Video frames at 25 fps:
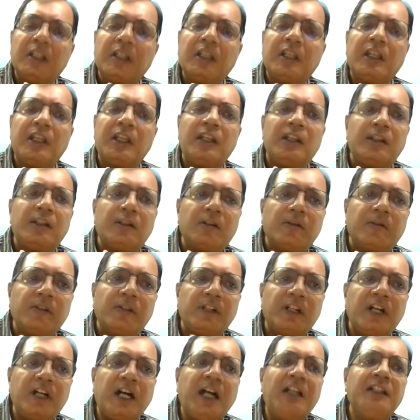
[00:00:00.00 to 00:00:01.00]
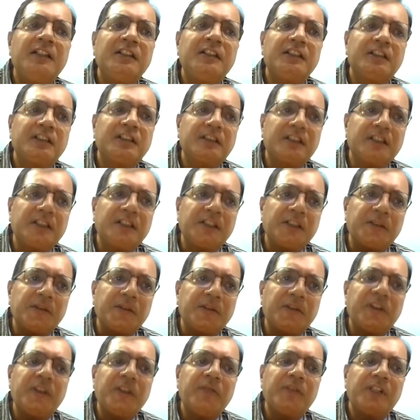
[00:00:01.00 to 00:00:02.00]
and of a higher
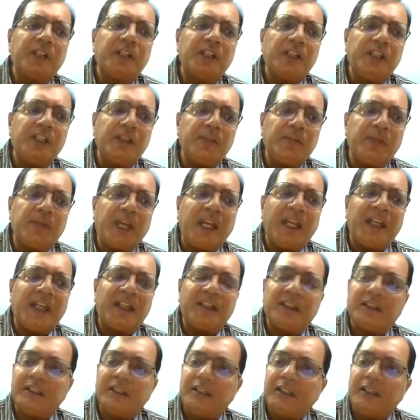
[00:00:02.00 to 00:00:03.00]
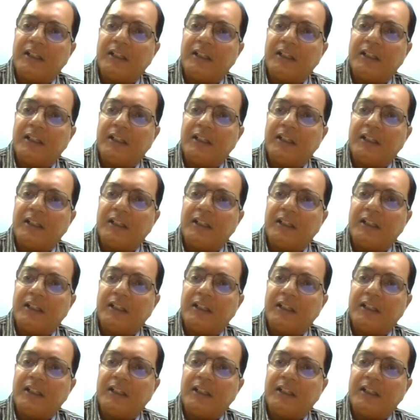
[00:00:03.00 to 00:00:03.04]
severity impact.